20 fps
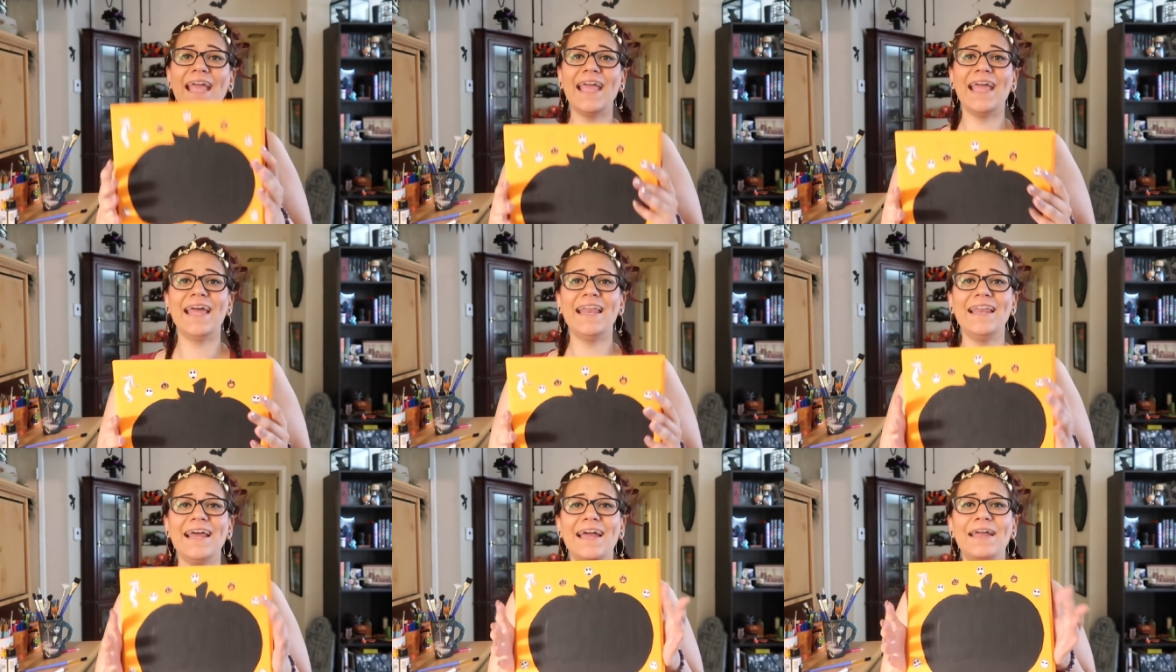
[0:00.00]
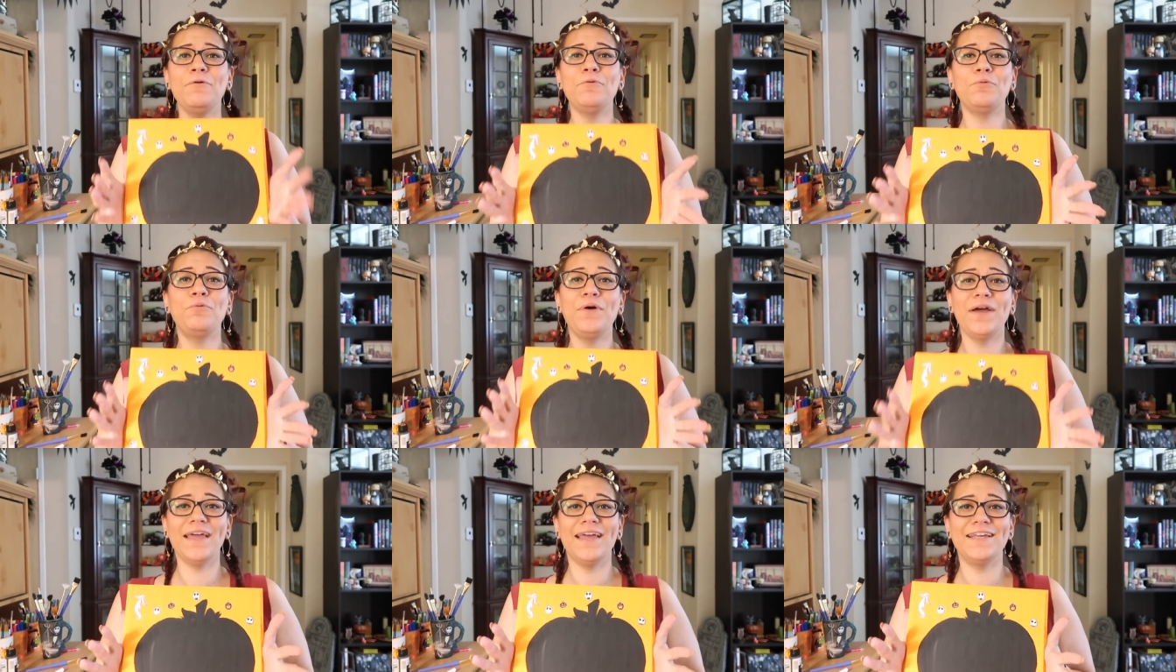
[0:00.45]
And I
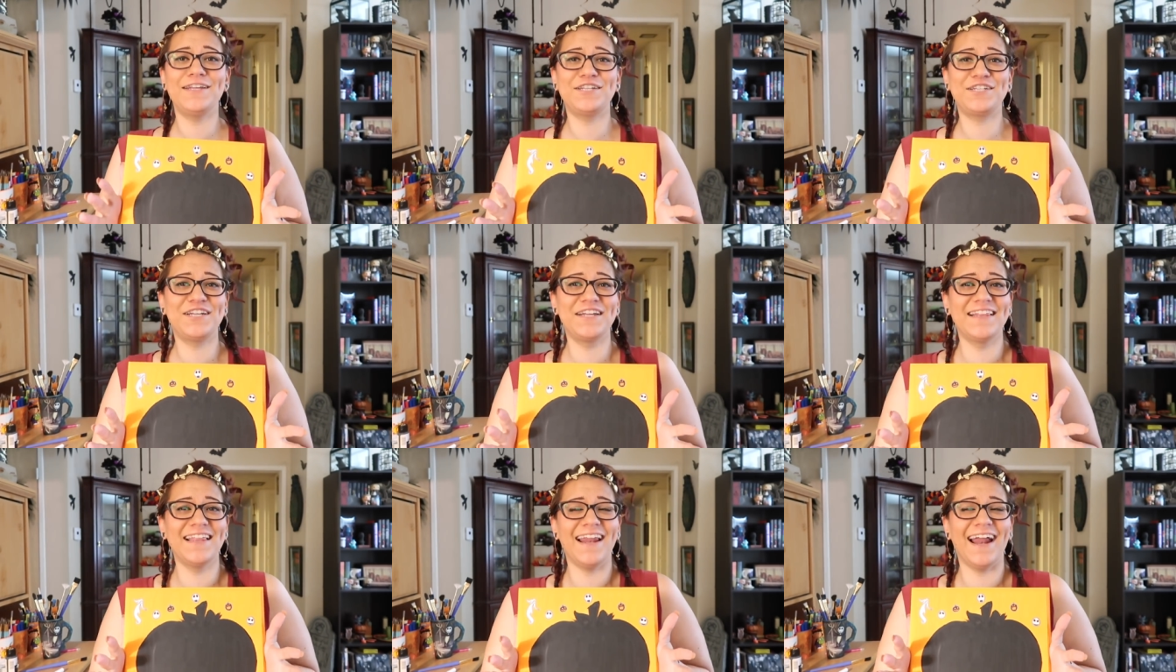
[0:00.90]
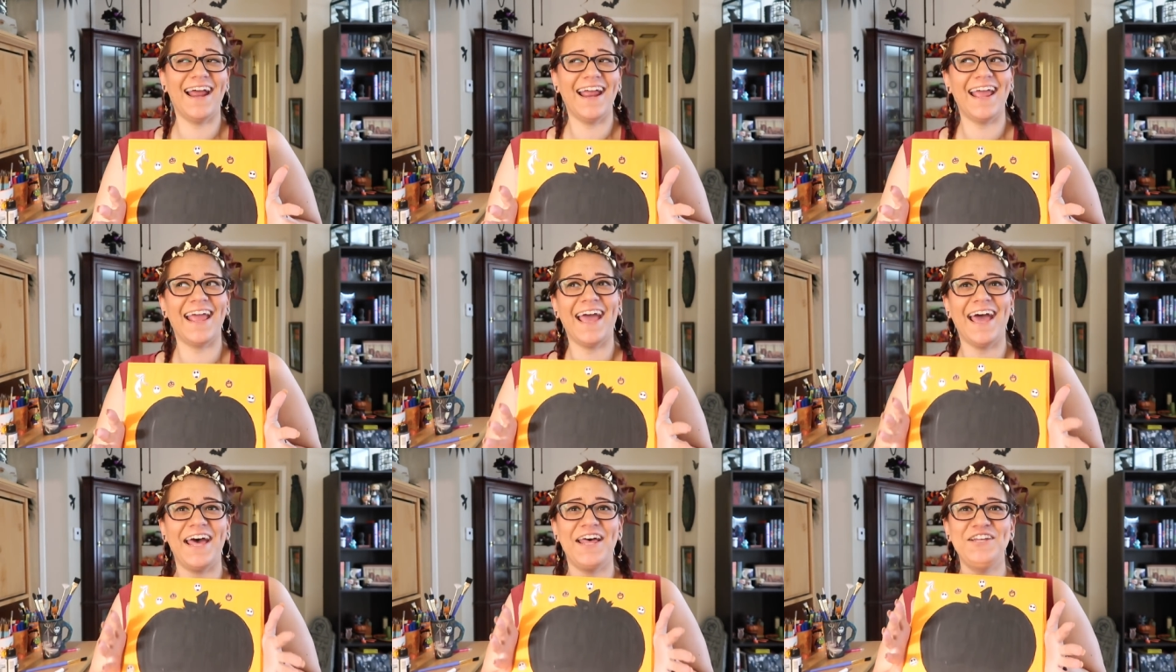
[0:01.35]
wish that
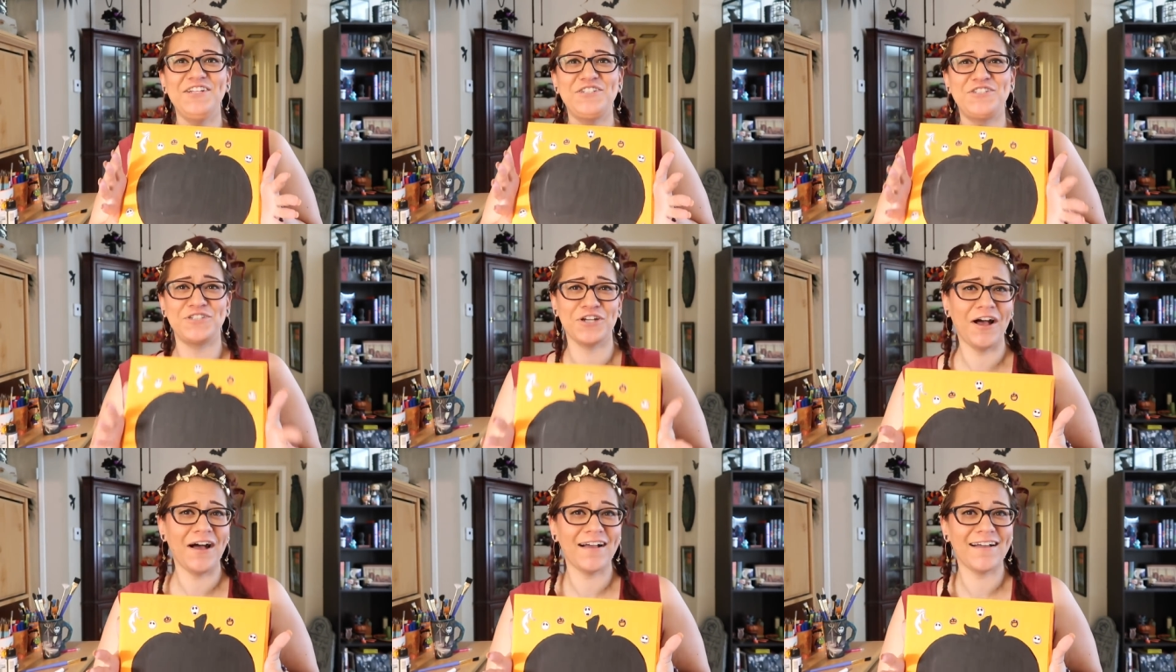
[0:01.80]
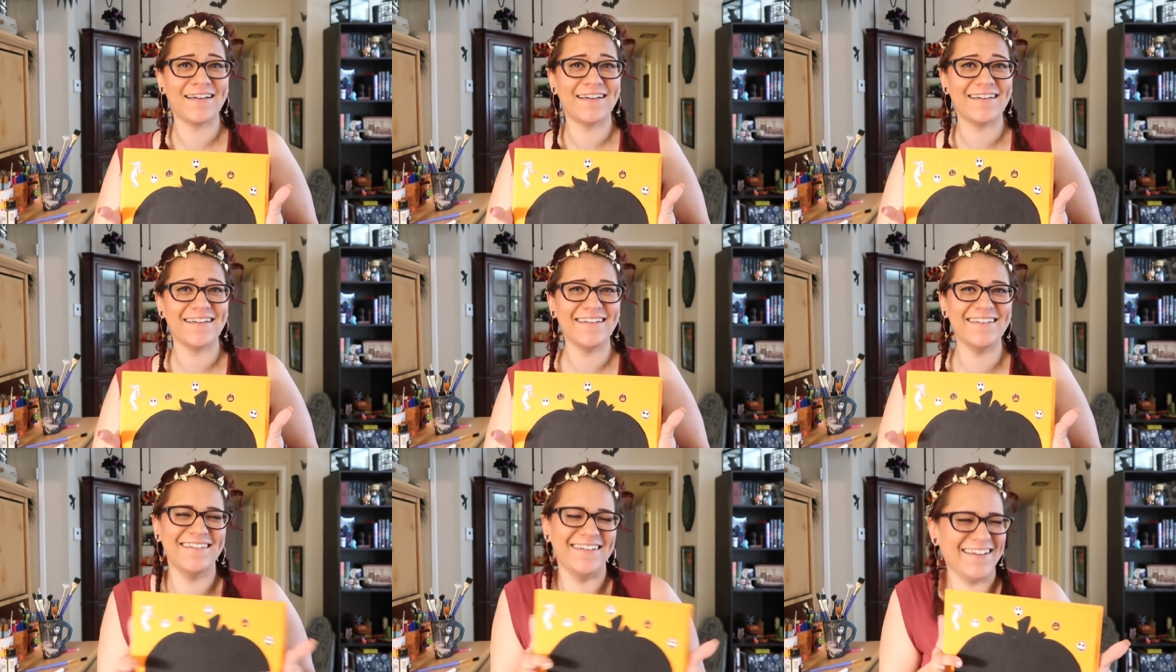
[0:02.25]
I had chalk.
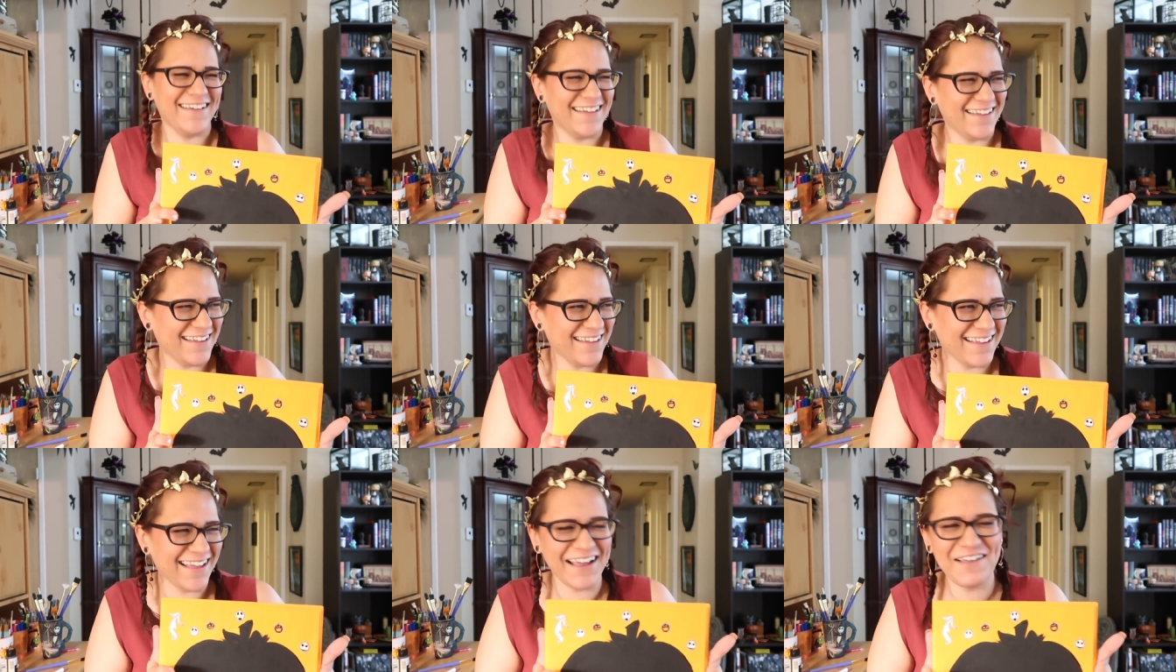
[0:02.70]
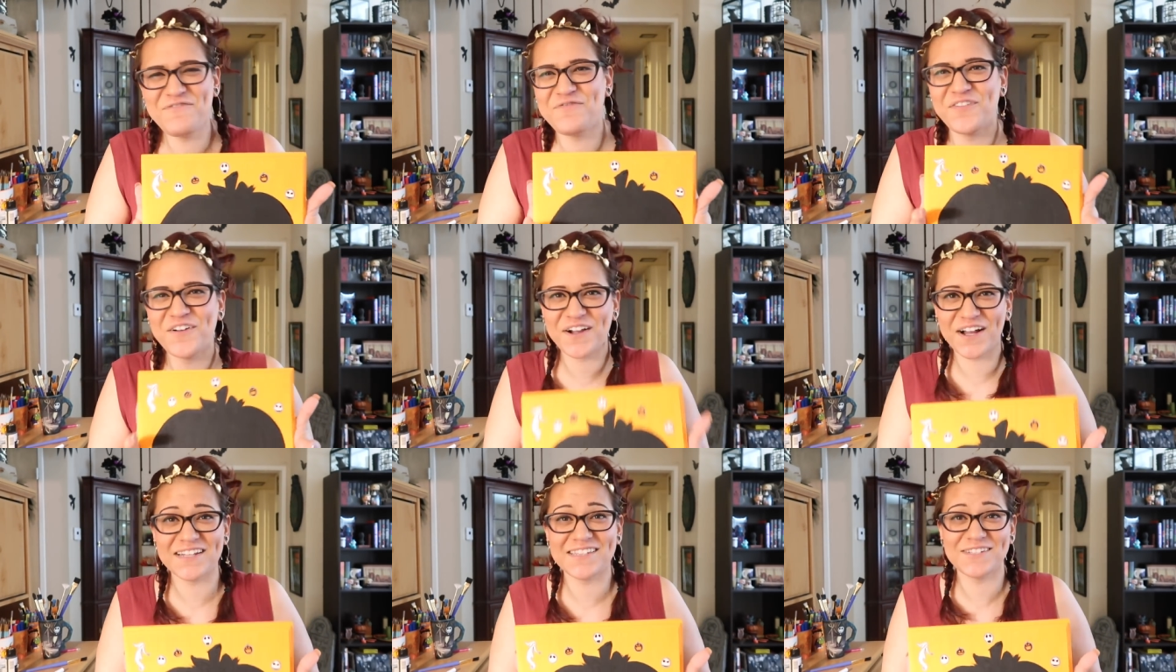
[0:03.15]
I
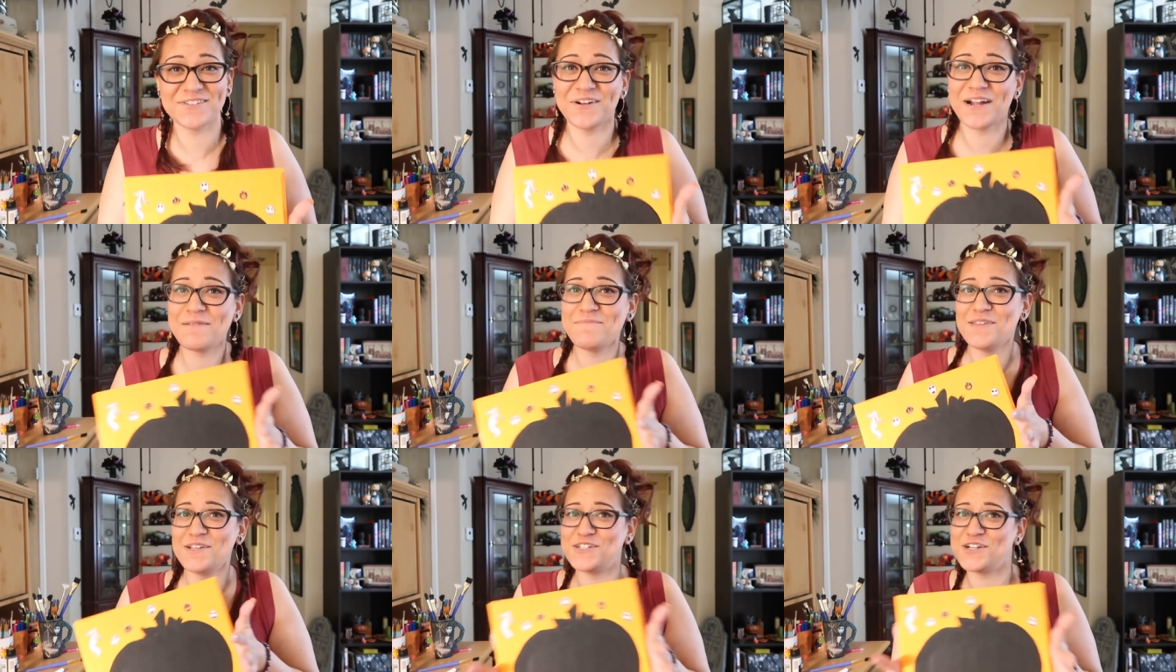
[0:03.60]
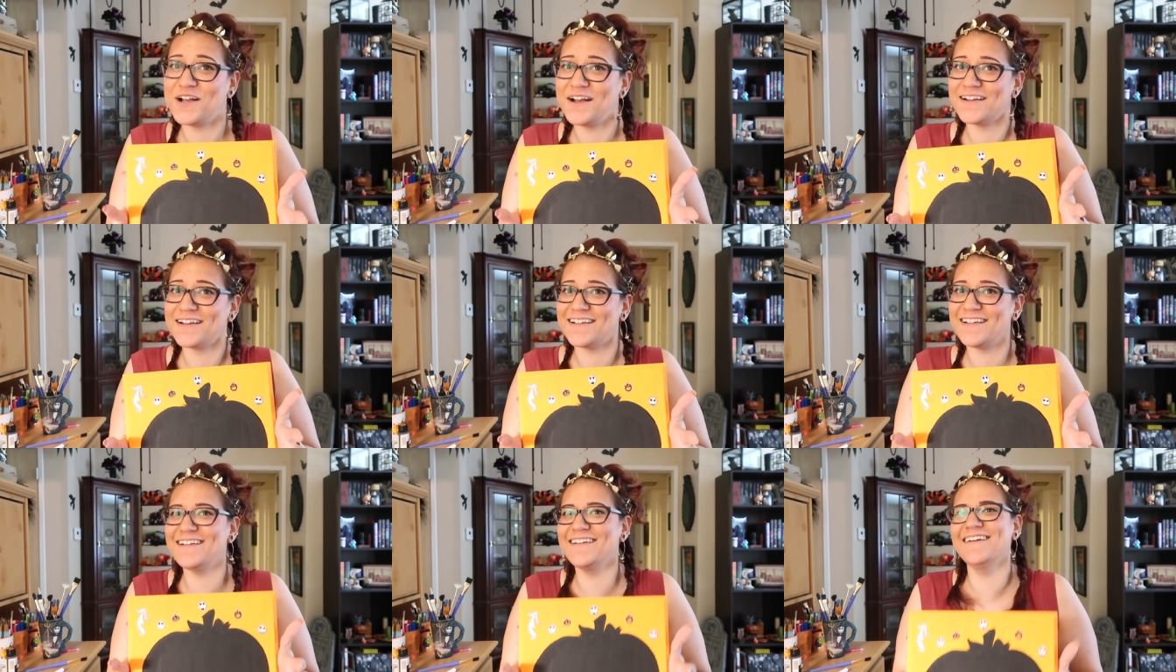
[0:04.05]
forgot to grab the
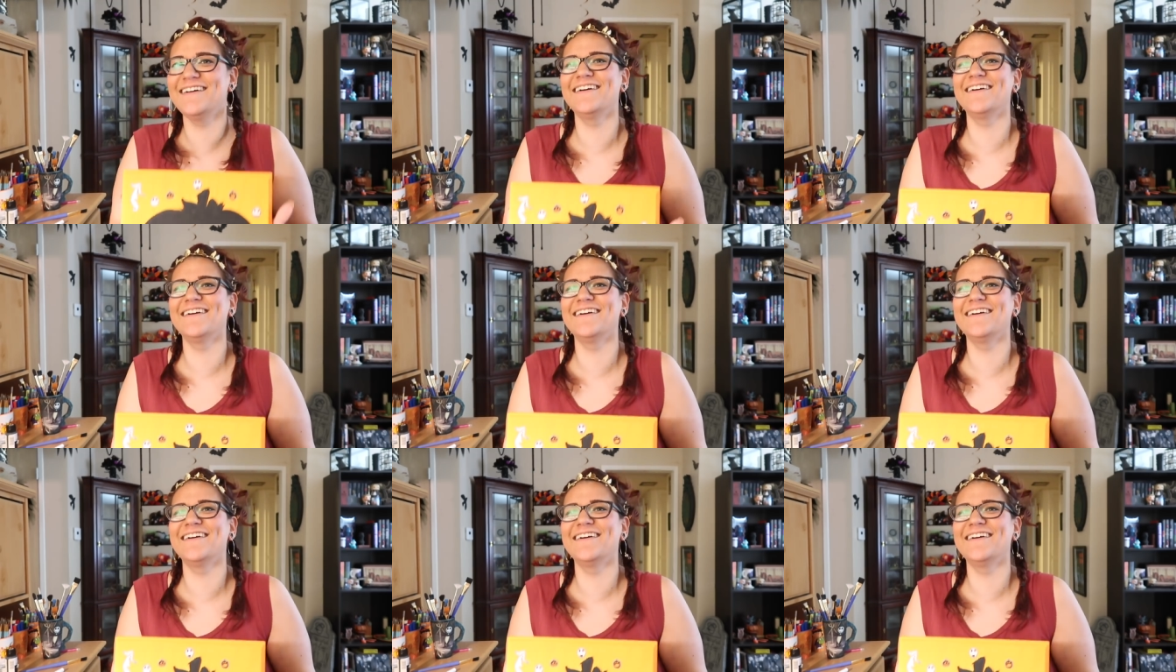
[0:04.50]
chalk.